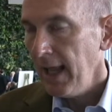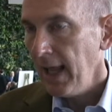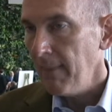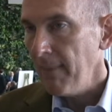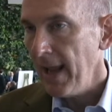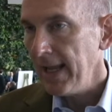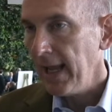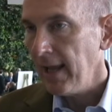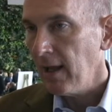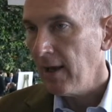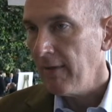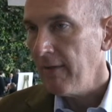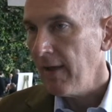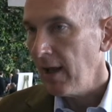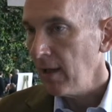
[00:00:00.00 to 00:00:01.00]
and making it
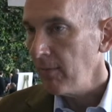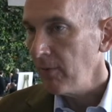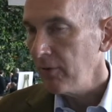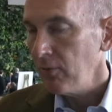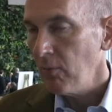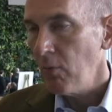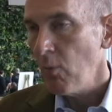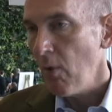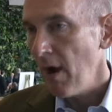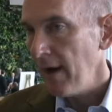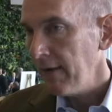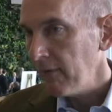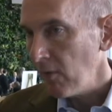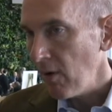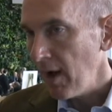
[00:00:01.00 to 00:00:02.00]
available to a
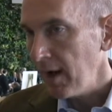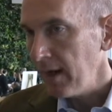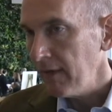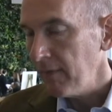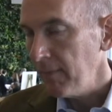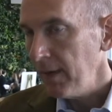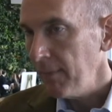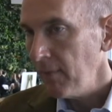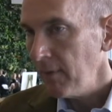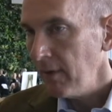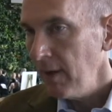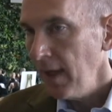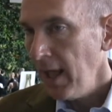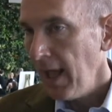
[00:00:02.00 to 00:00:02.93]
wider variety of people,